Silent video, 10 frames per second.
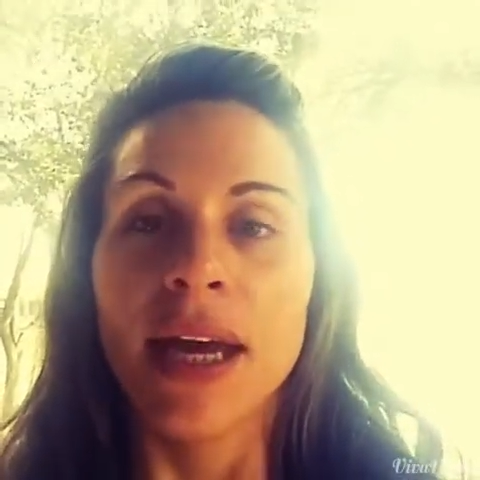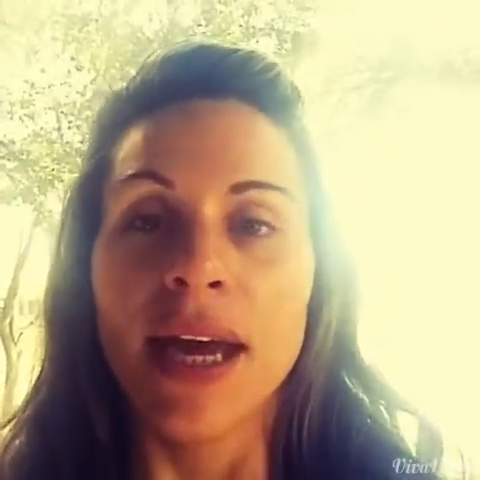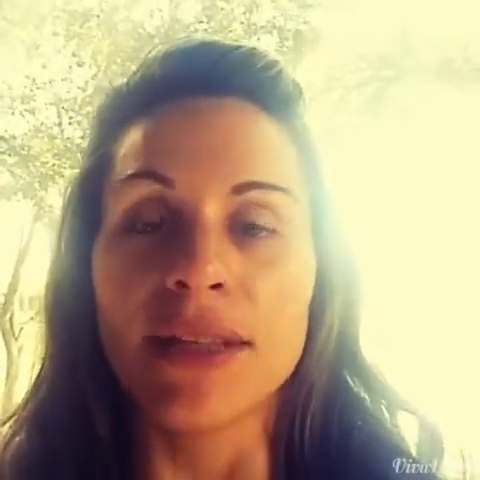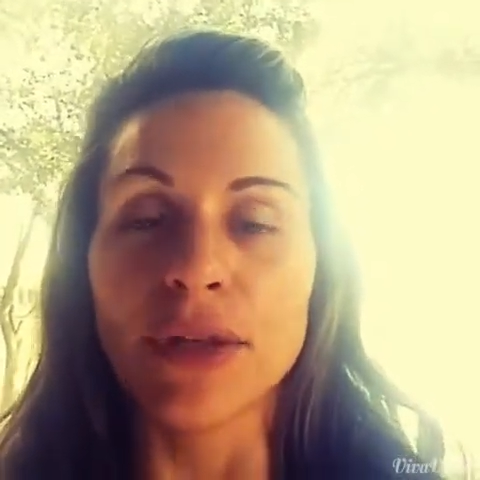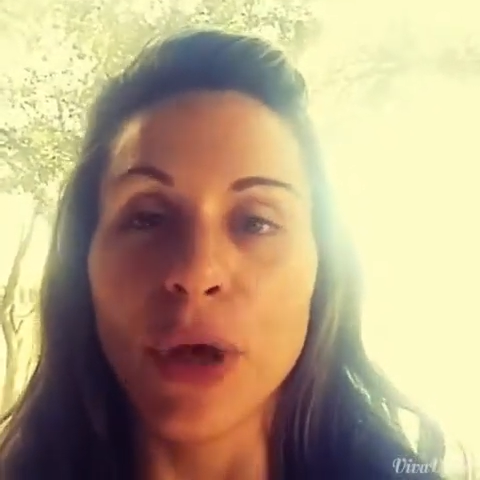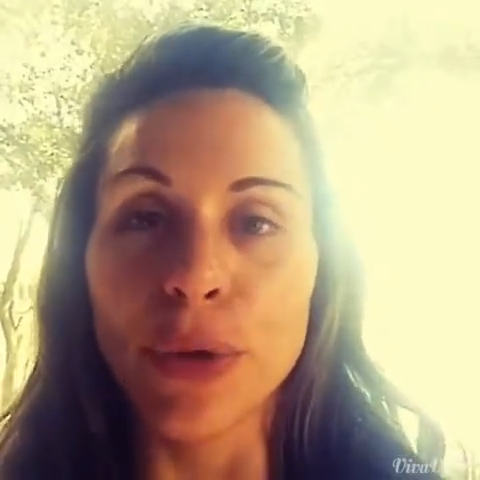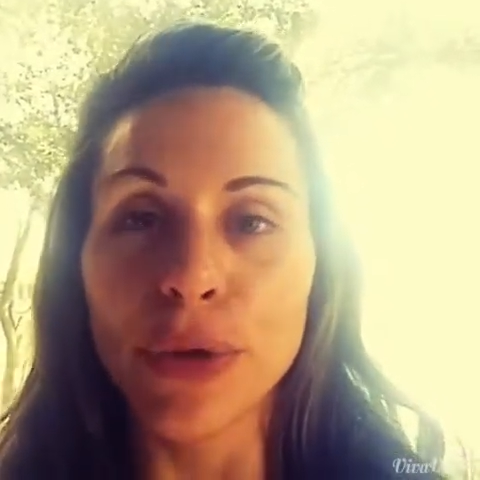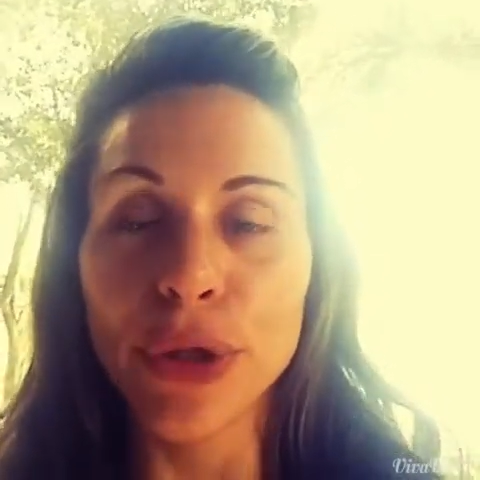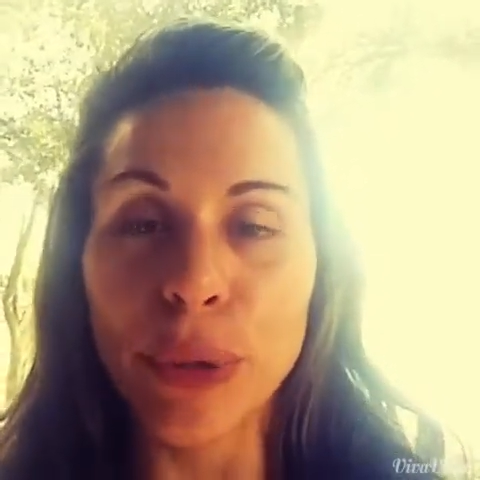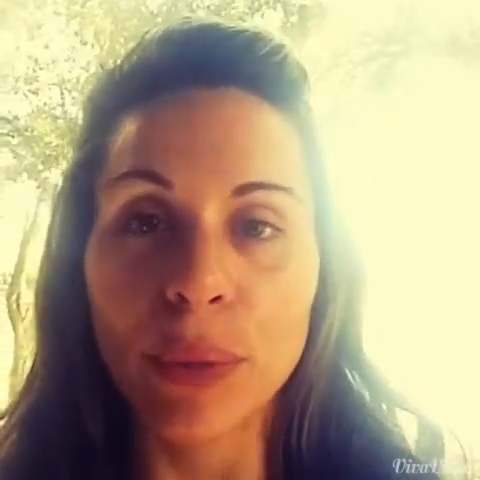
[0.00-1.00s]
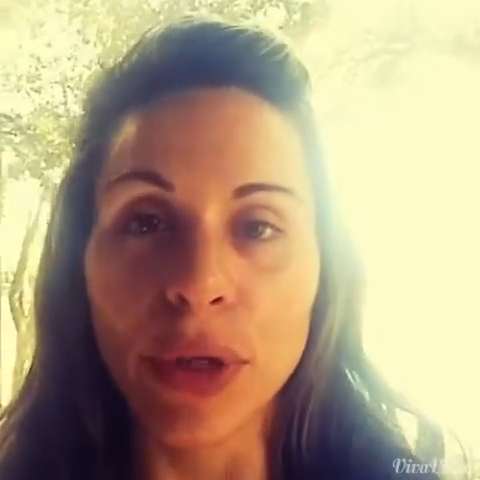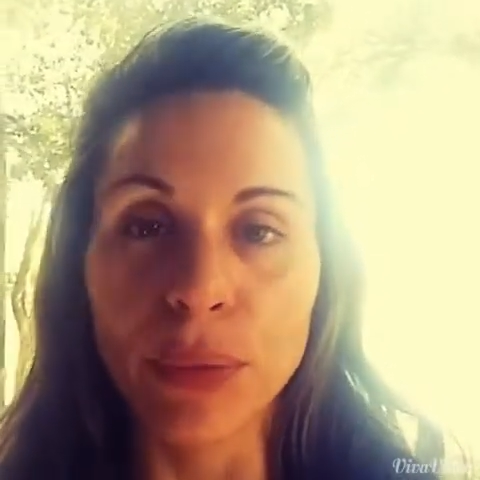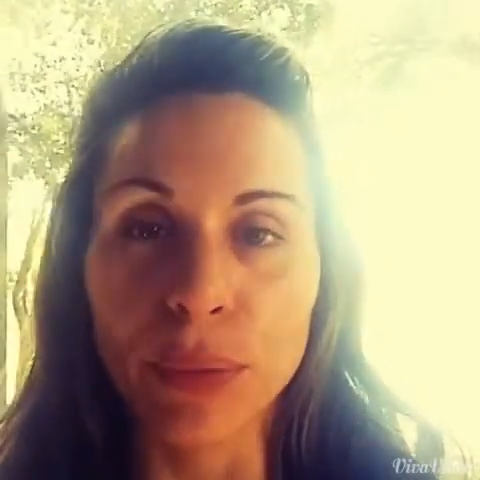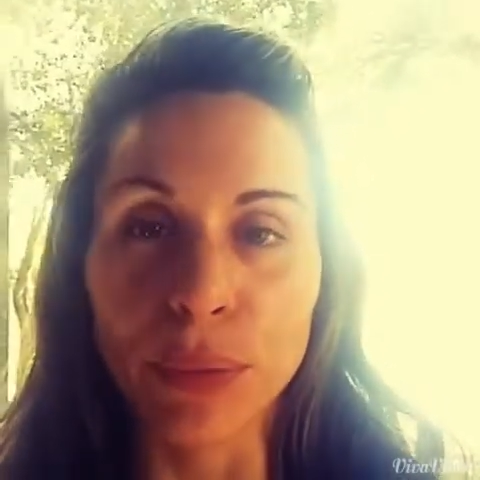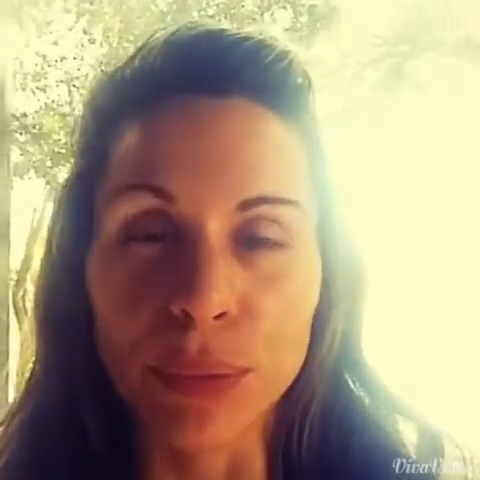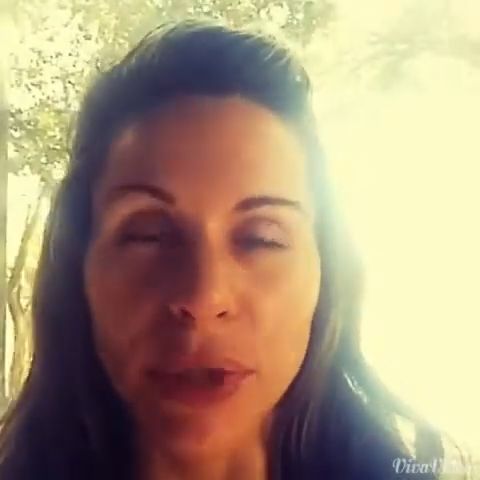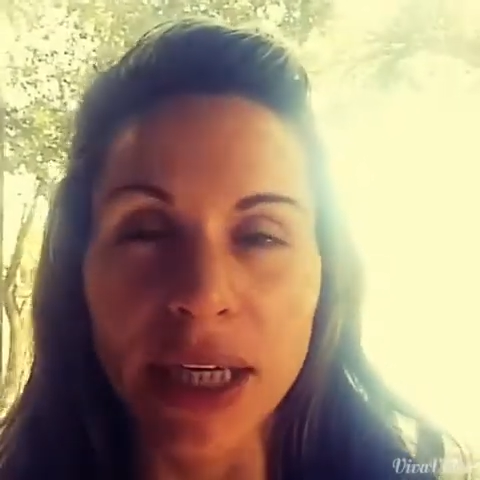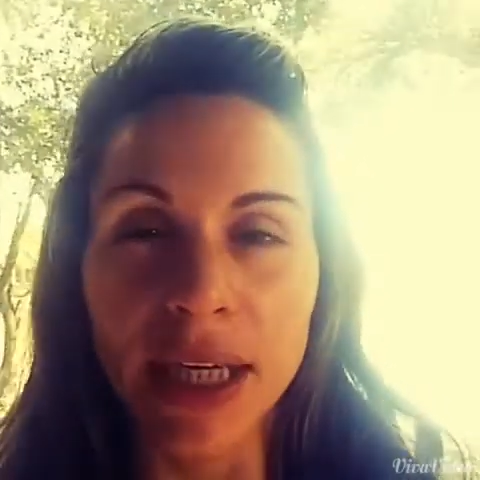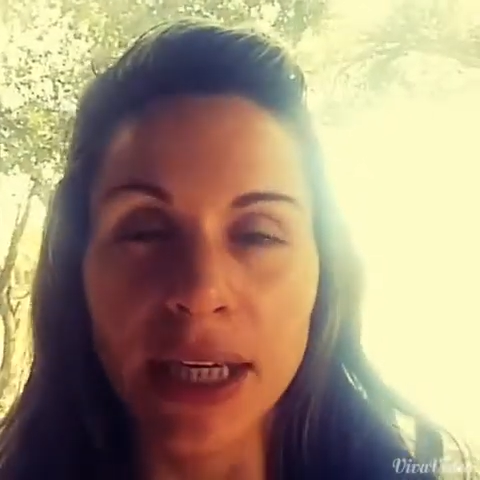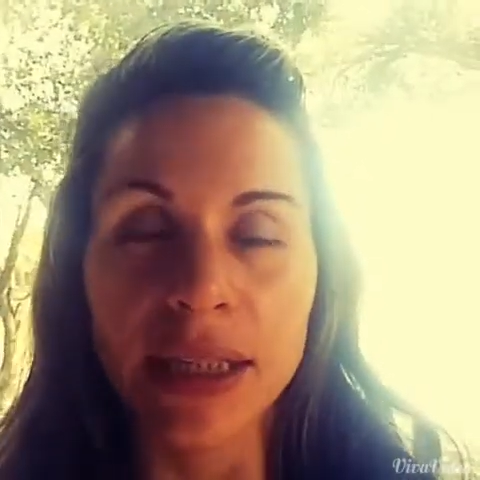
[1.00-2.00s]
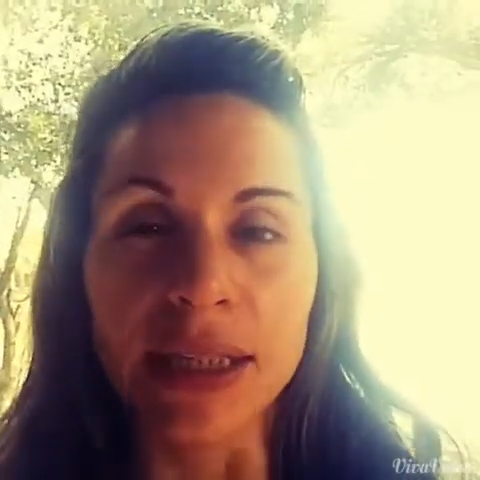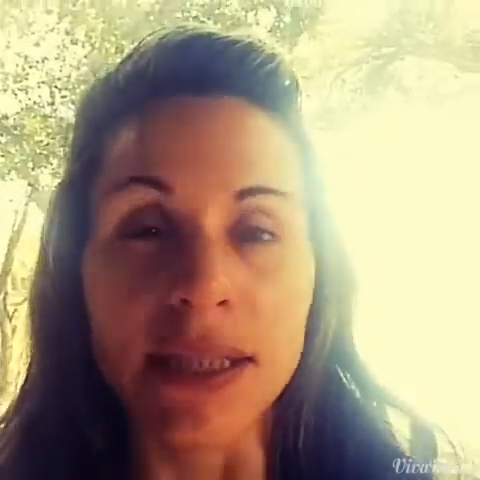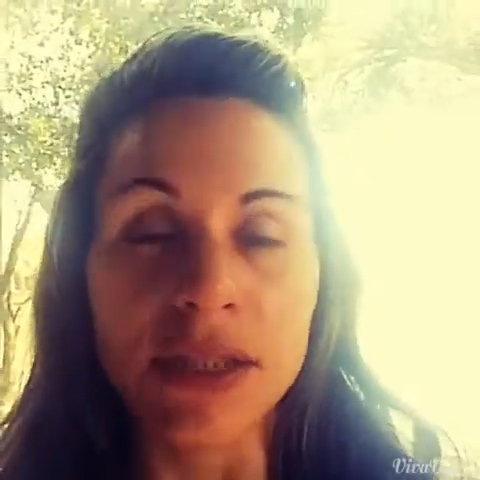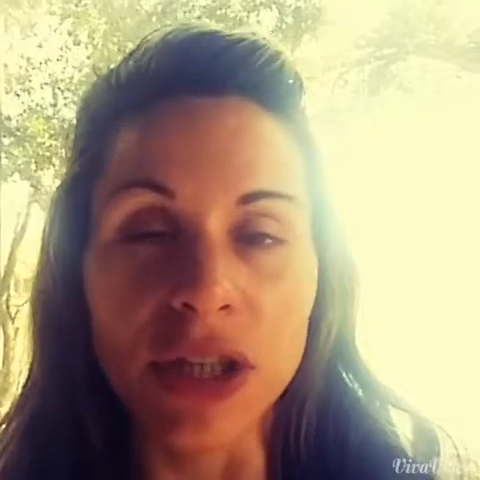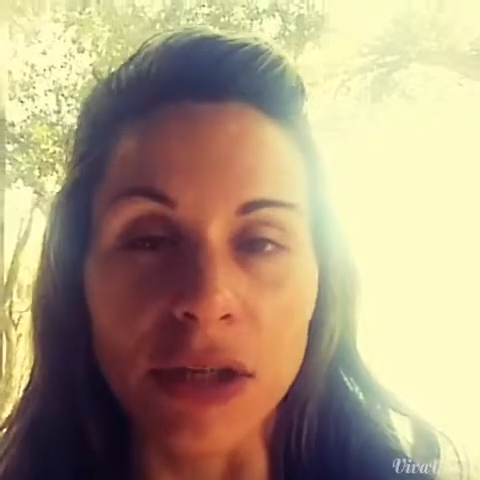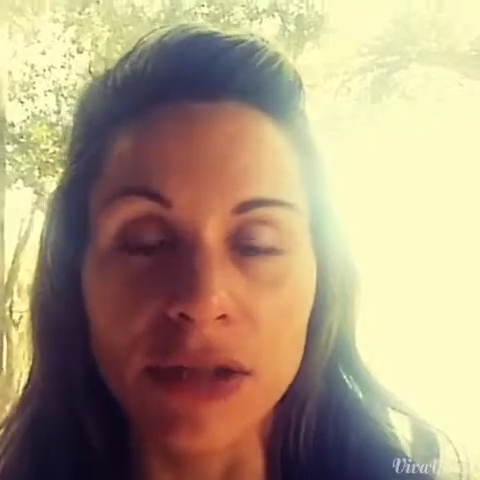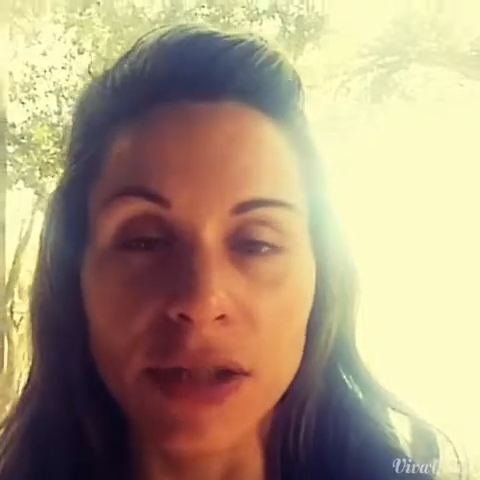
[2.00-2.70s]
As a coder, you will be reading the discharge